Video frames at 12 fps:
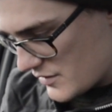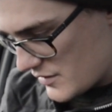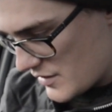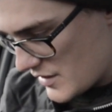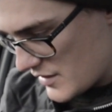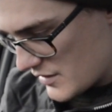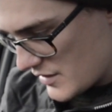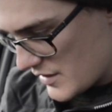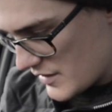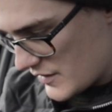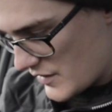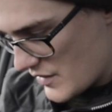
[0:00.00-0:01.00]
change
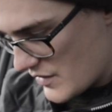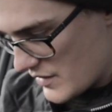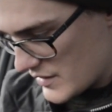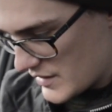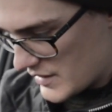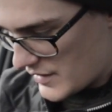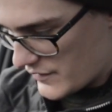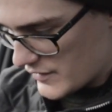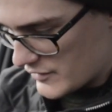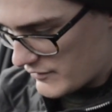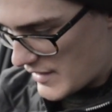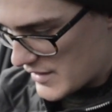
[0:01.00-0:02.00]
it so it's a different
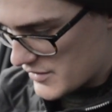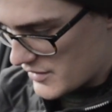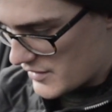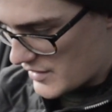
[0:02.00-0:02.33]
direction.